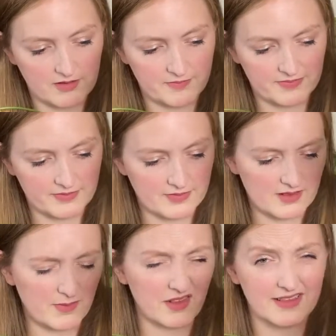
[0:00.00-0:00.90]
I
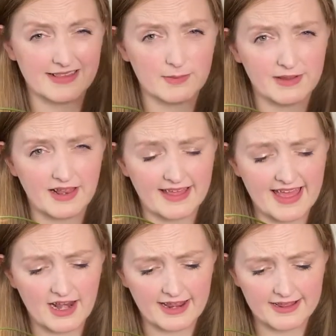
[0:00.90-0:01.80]
suppose it's a little bit like
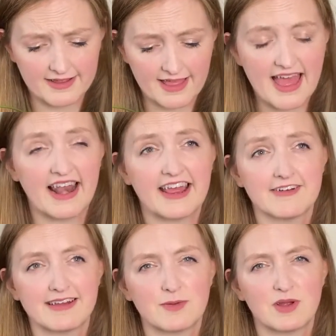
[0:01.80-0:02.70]
air
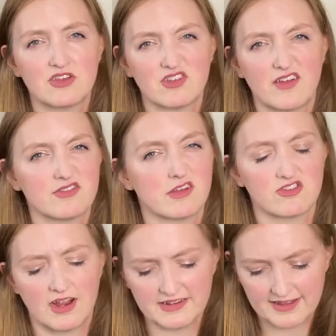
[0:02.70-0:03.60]
layering, which I've not
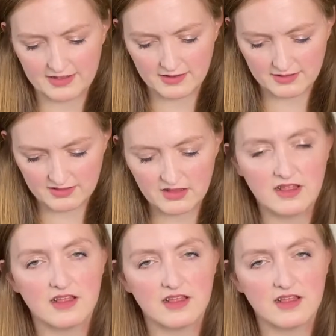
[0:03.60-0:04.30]
tried yet because